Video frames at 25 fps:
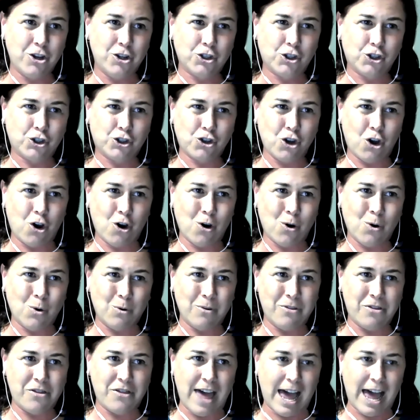
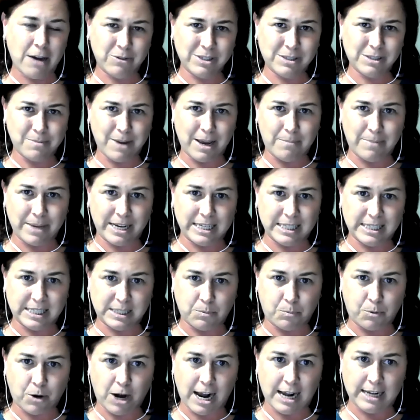So that was my
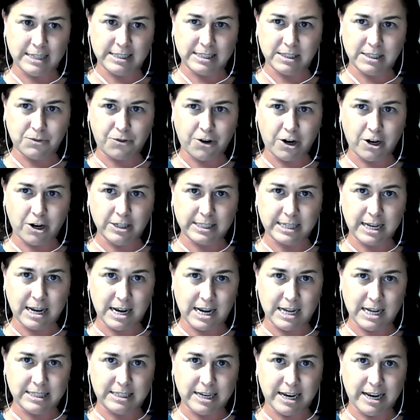biggest surprise as far as
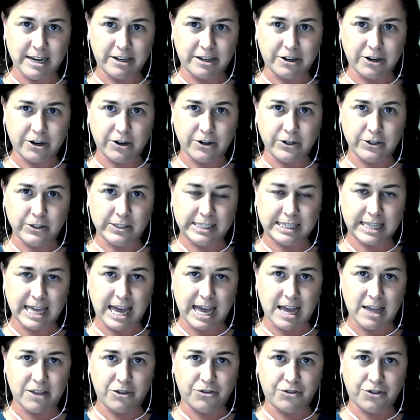content goes,
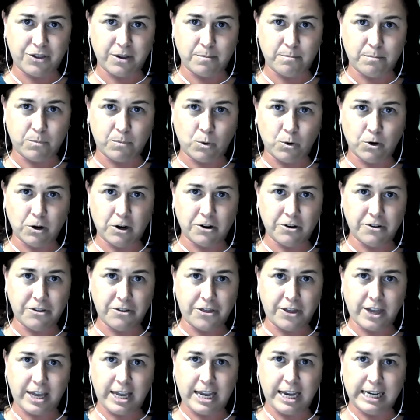that the more
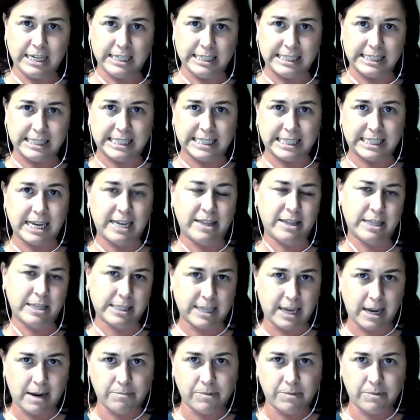things stay the
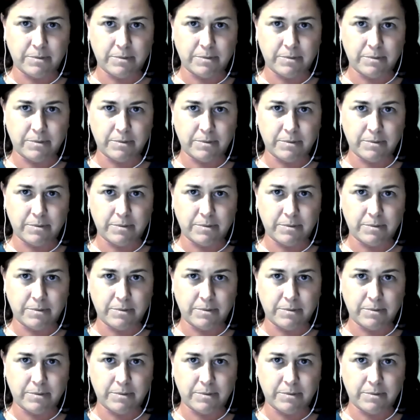same,